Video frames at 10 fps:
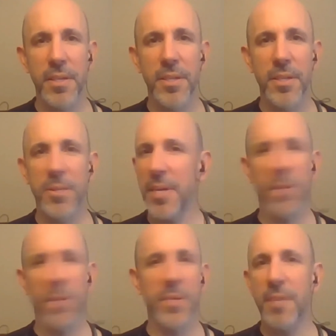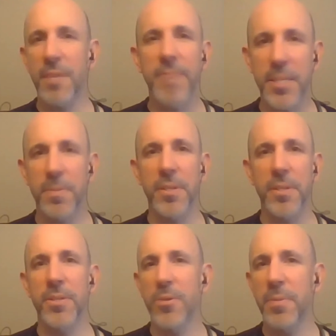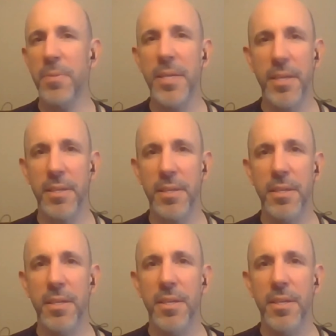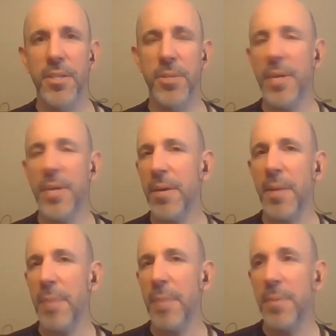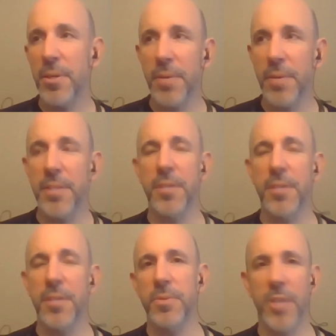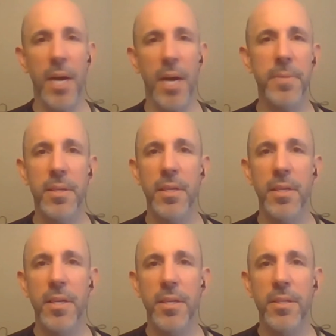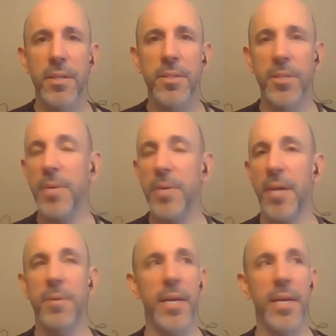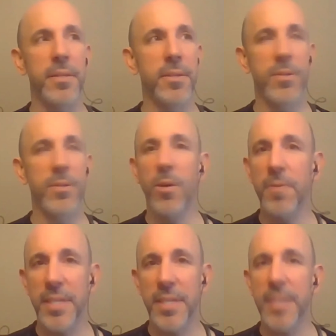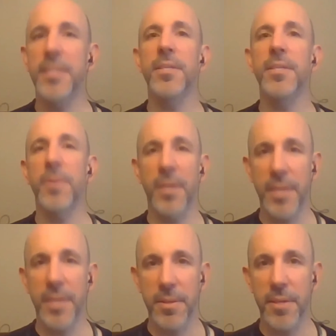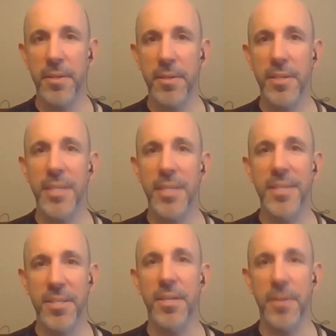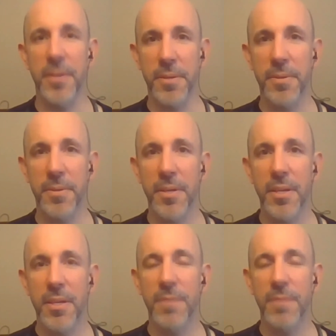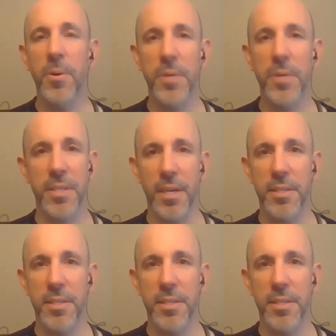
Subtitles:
Do you care what's on Facebook, social media? Do you care that maybe you're late to your job? Do you care that there's COVID-19 going on out there in this scenario? Of course not.